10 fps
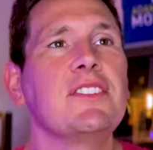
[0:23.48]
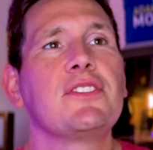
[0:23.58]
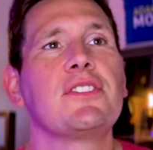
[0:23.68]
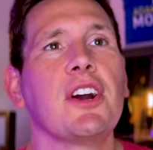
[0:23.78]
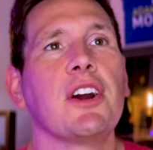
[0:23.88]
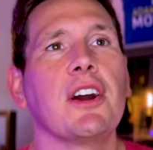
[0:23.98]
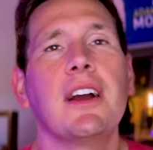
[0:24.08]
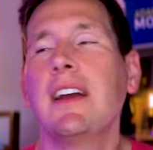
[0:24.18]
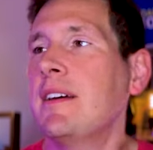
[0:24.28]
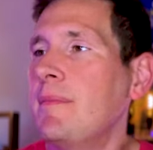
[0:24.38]
Sir,
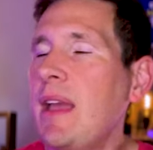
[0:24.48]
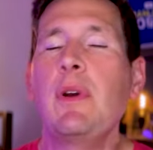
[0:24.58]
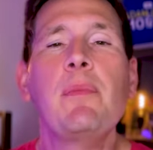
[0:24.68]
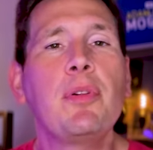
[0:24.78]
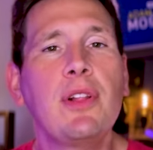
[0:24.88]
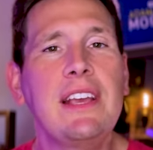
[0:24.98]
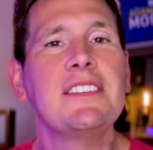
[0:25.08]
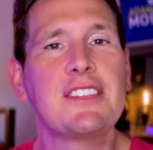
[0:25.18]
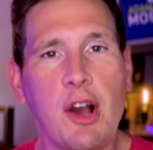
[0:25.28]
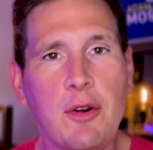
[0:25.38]
May we
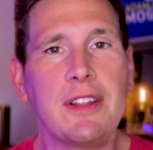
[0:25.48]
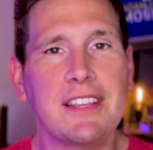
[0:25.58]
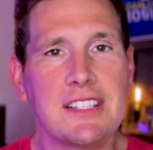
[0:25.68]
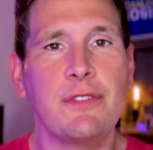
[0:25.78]
please go to this